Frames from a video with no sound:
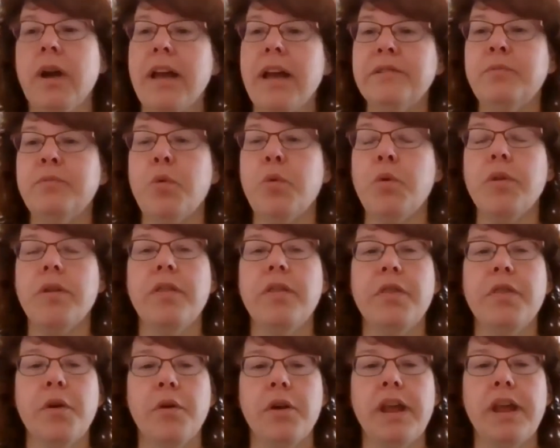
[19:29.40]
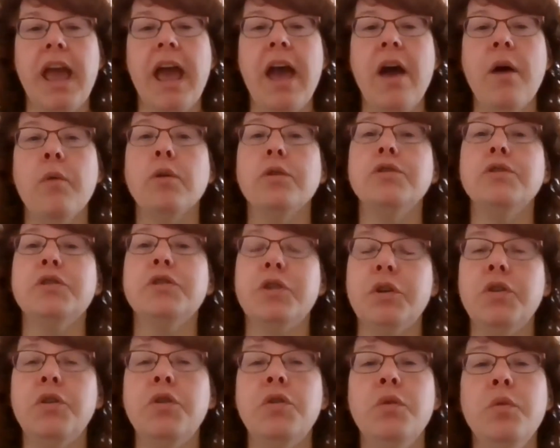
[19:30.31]
has more than 30 hours,
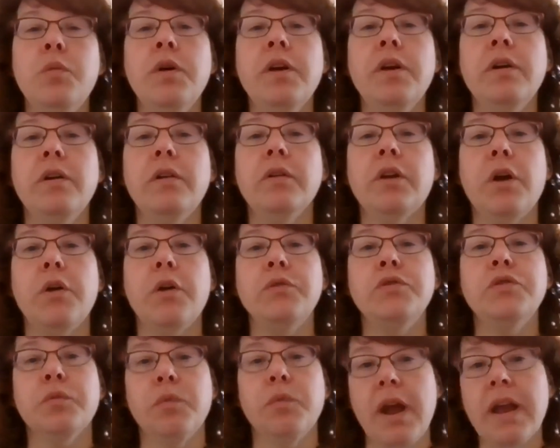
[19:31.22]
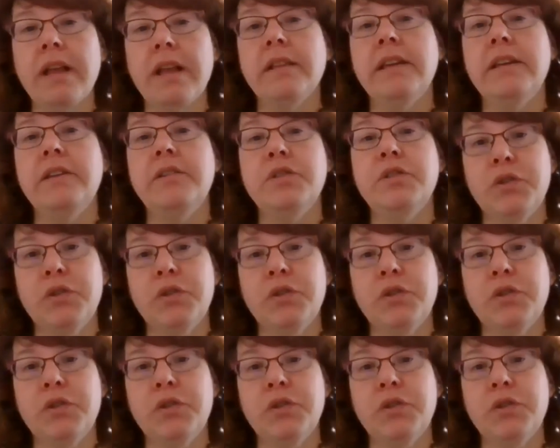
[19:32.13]
you will go directly
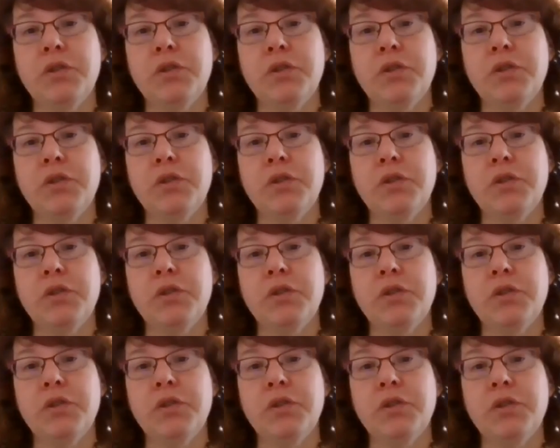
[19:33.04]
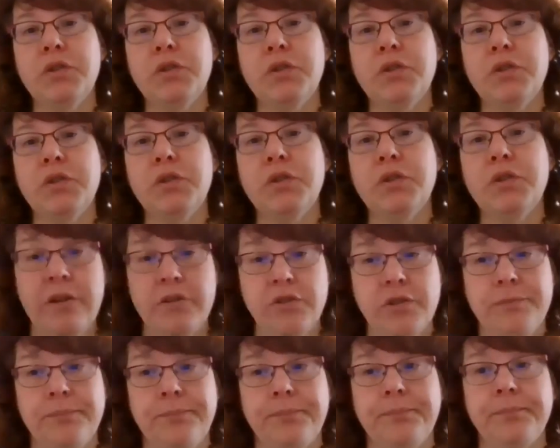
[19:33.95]
to an advisor in your
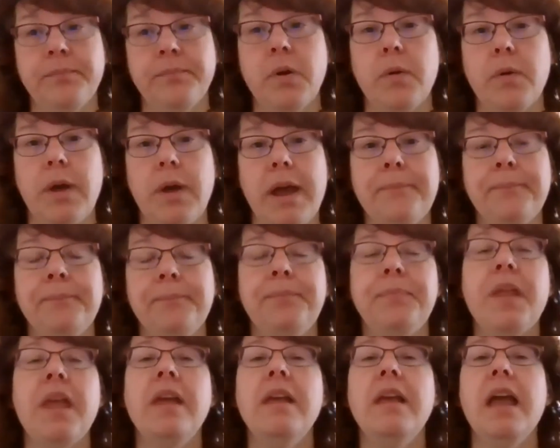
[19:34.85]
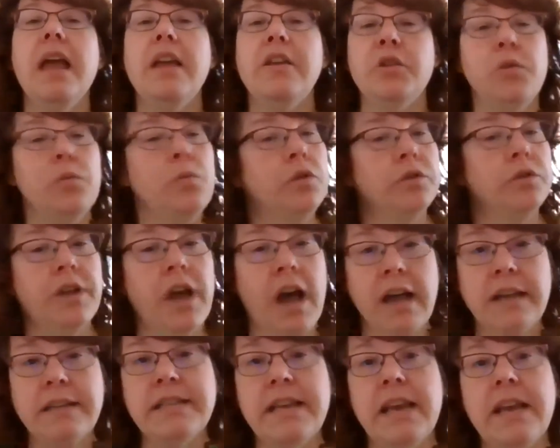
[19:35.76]
major, okay? You will
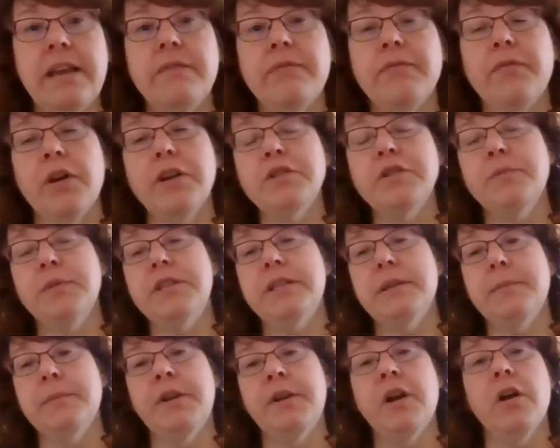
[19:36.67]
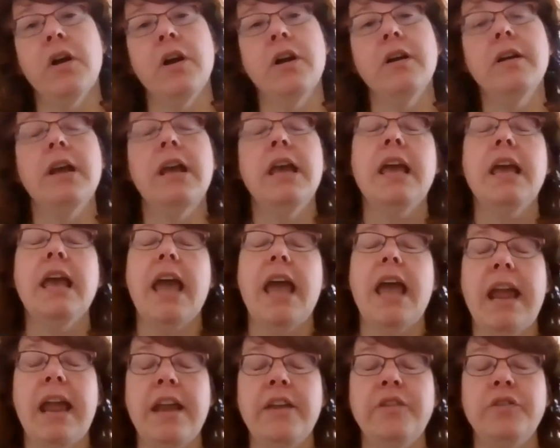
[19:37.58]
not take freshman seminar,
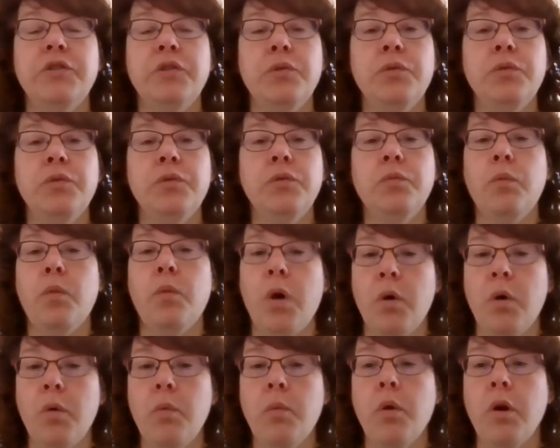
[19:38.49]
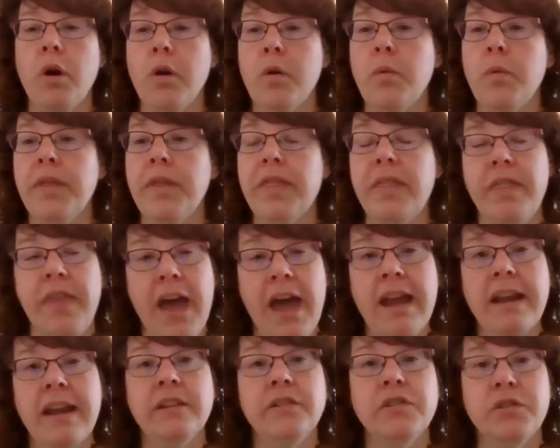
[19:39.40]
and you won't work with
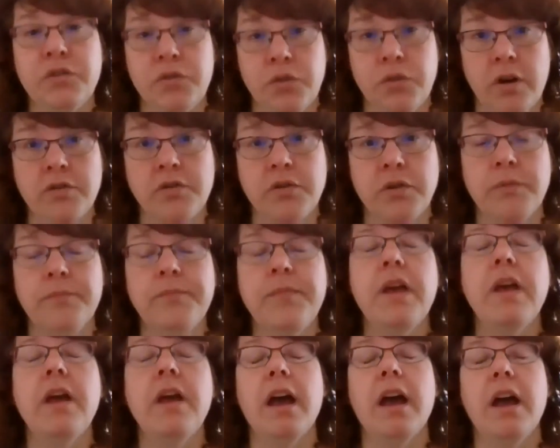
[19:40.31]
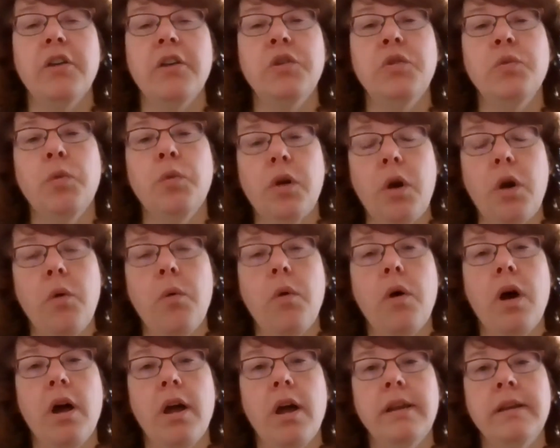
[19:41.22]
that instructor. You will go
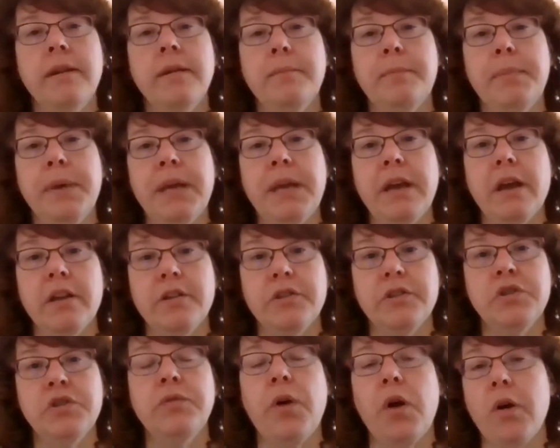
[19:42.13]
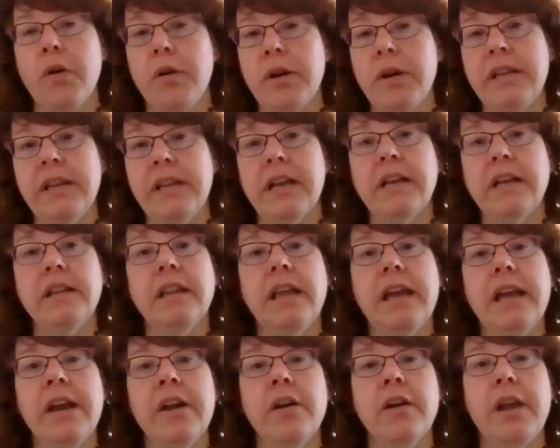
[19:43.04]
on because you've already
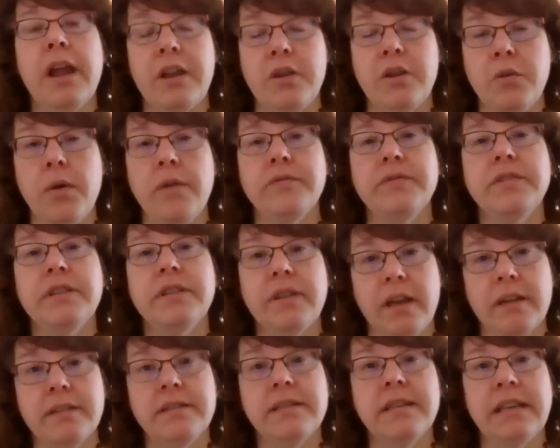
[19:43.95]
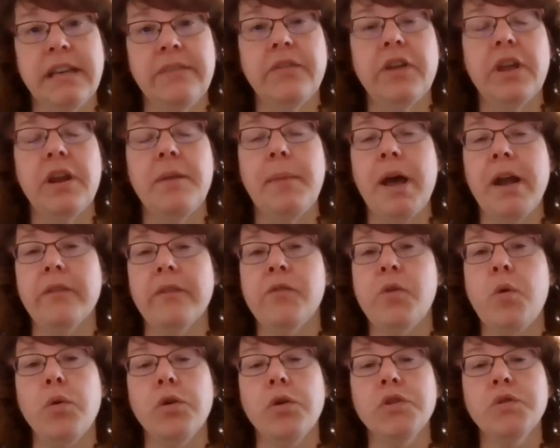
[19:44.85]
declared and you have a significant amount of
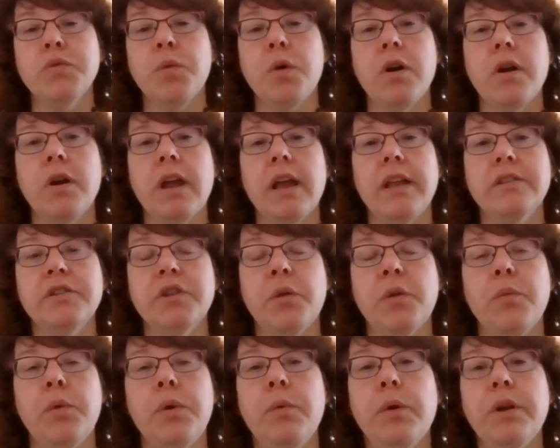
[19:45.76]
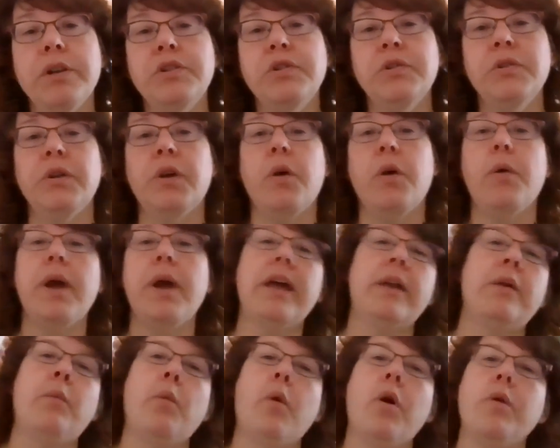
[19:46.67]
coursework, and so we want you to go
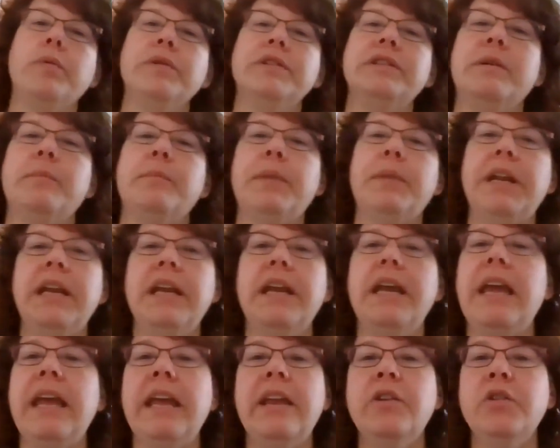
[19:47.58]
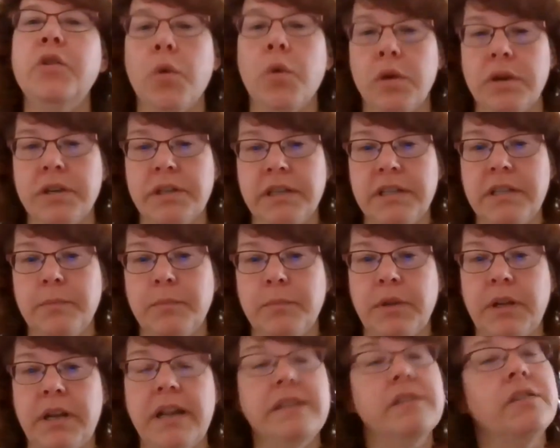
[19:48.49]
ahead and work with somebody in your
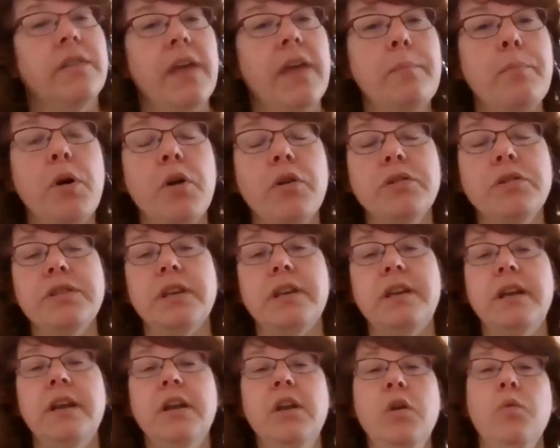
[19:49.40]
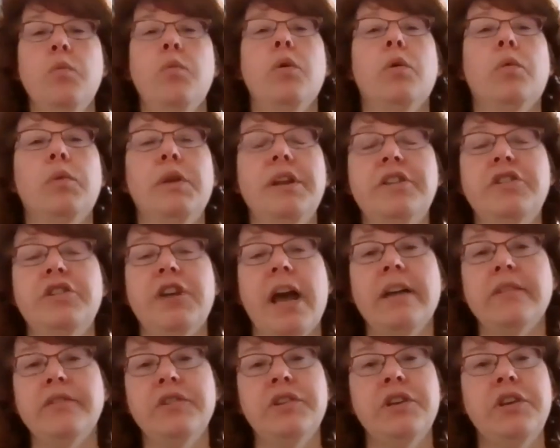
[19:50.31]
discipline. And so that person will reach
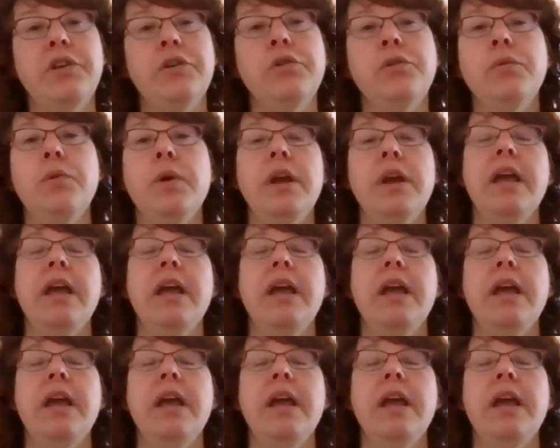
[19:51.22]
out to you